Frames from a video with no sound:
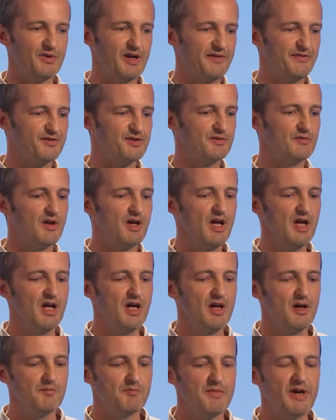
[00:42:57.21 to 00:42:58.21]
We have to
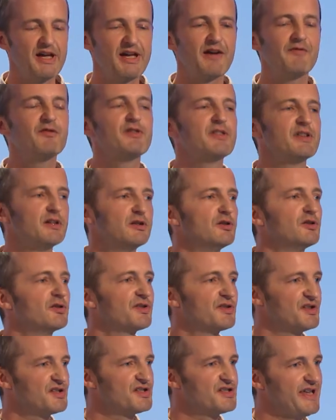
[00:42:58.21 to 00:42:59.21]
make everything
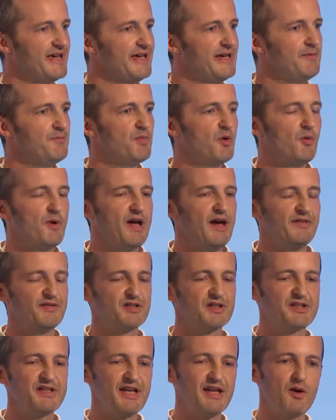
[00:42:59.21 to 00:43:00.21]
look the same, but we have
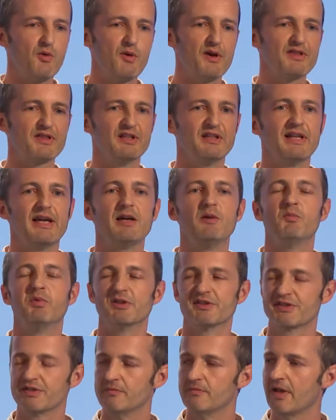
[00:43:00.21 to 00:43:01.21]
to take away the
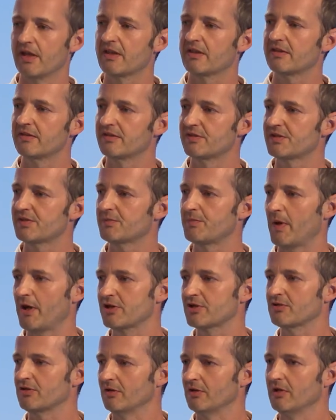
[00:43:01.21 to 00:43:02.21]
labels that make things
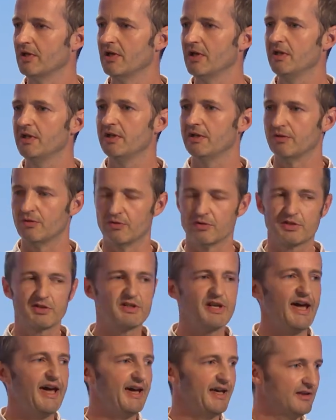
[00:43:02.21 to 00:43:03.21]
special in order
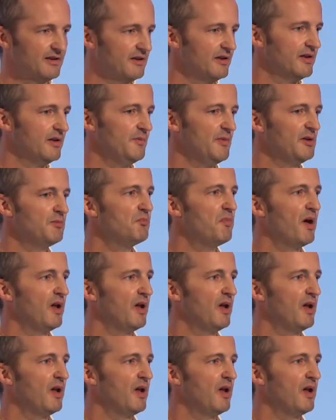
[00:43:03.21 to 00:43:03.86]
to handle them in